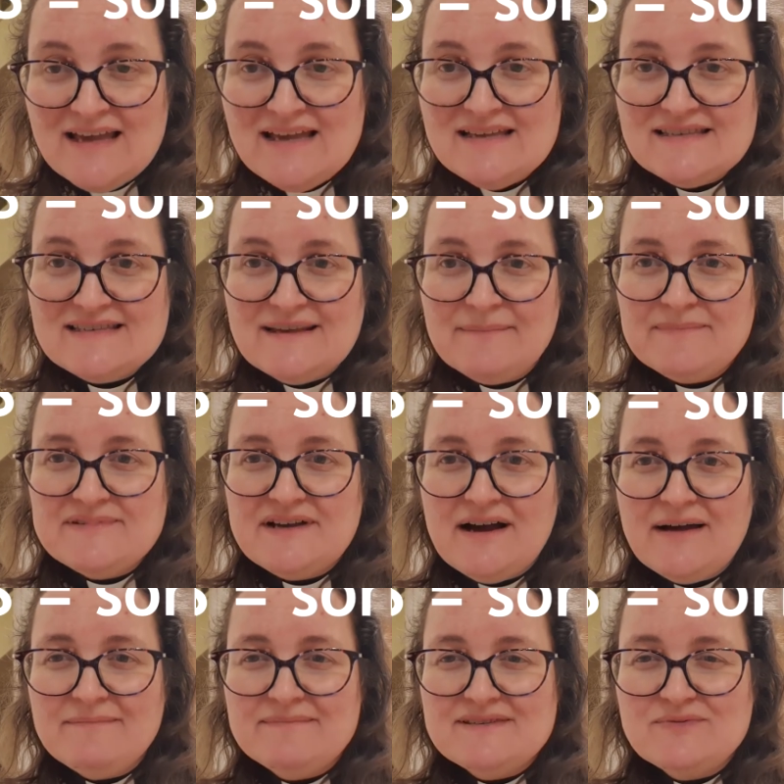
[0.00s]

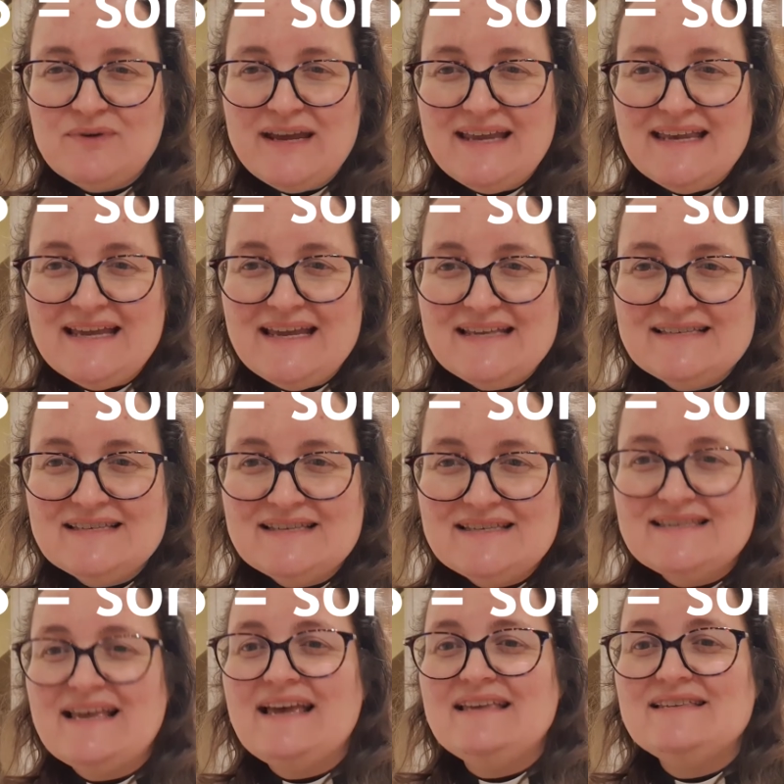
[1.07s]
Sometimes we need to
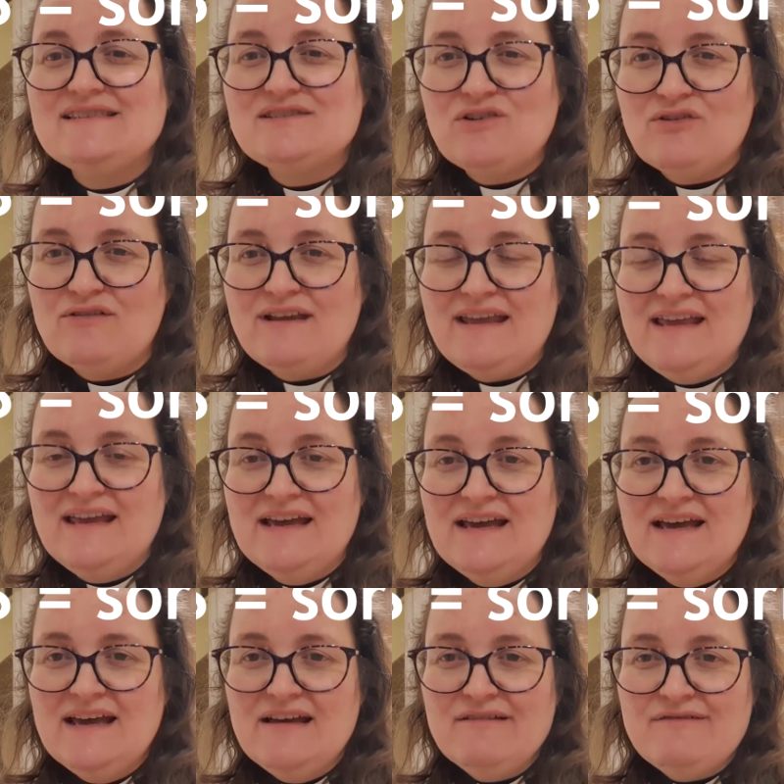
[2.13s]
say sorry
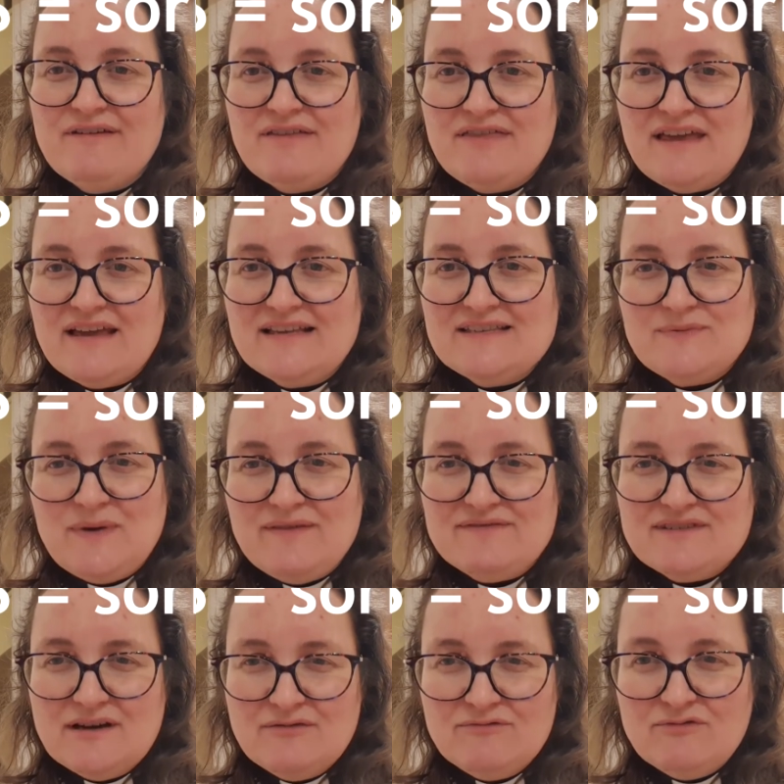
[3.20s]
for things we've
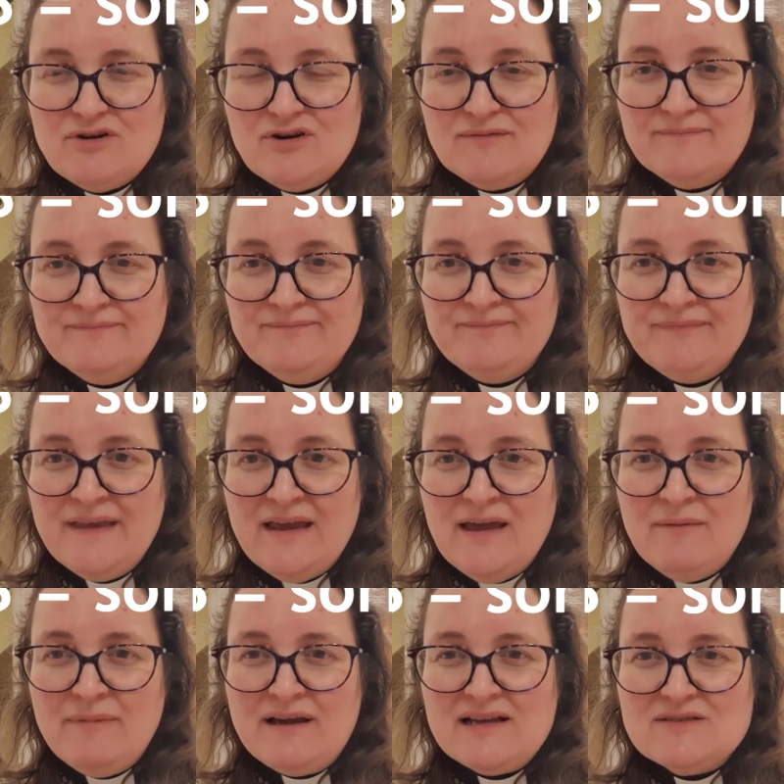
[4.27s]
done wrong.
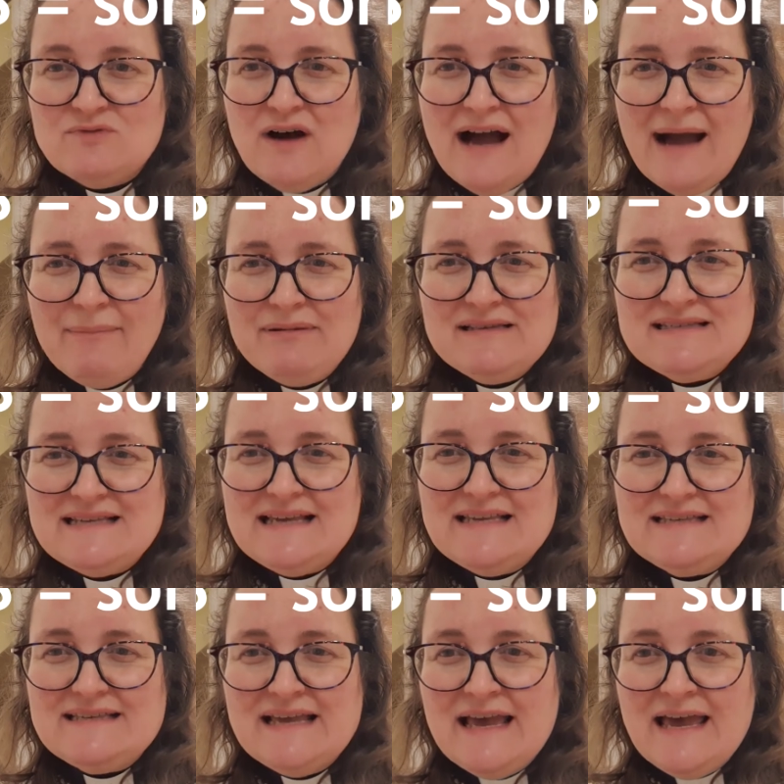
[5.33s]
Because what happens
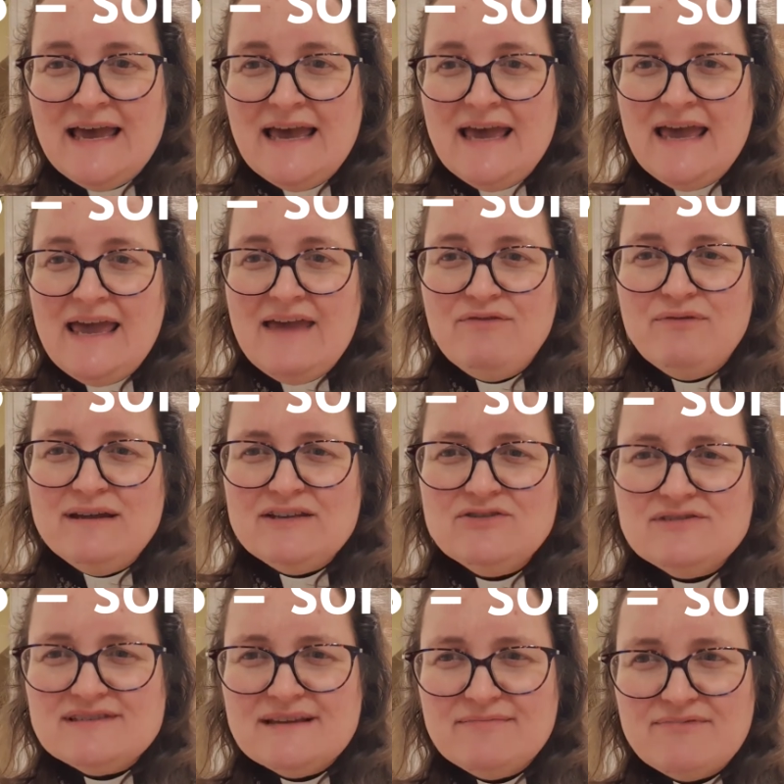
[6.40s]
is, if we do
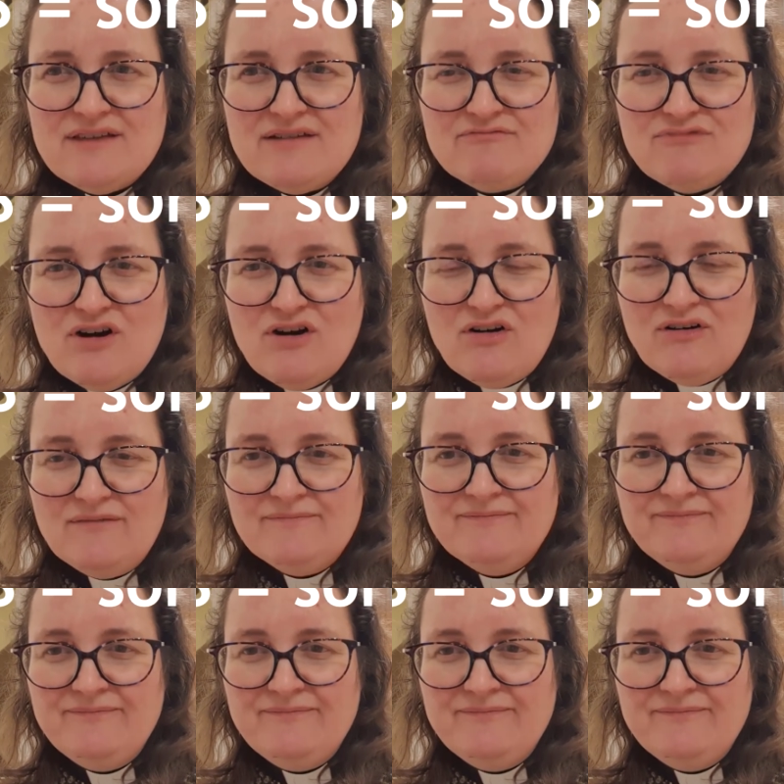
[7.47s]
something wrong,